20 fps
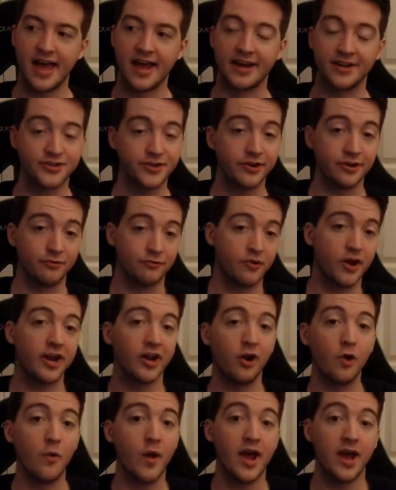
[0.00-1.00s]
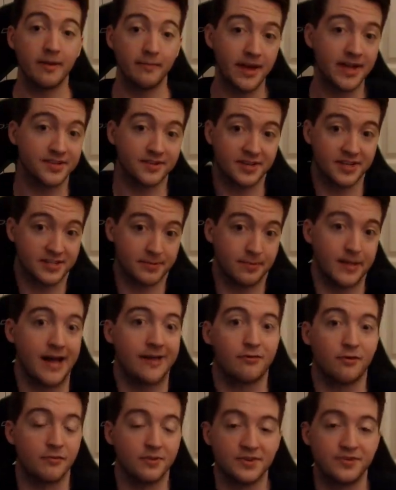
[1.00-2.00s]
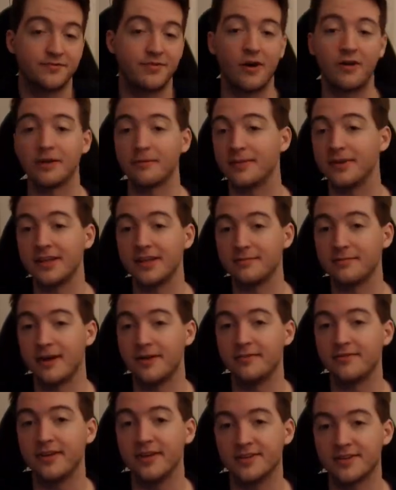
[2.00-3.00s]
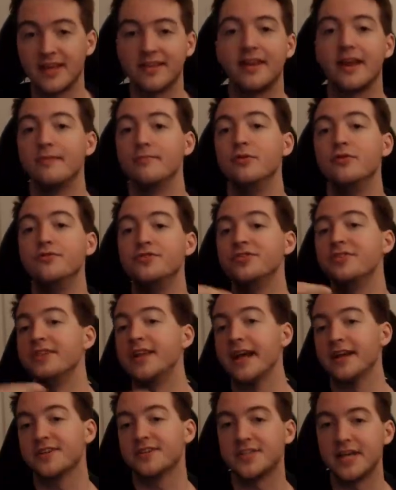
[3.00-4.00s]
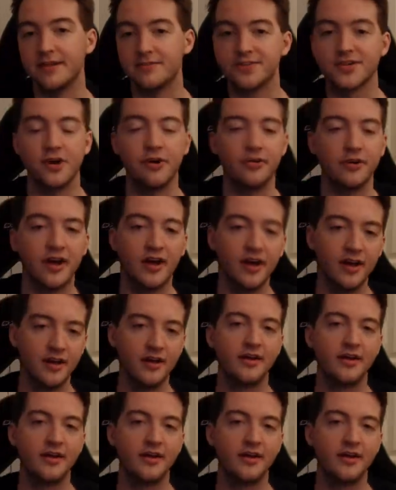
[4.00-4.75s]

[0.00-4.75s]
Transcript: and I started running away basically as the platform was falling beneath my feet, and I moved to the next safe zone.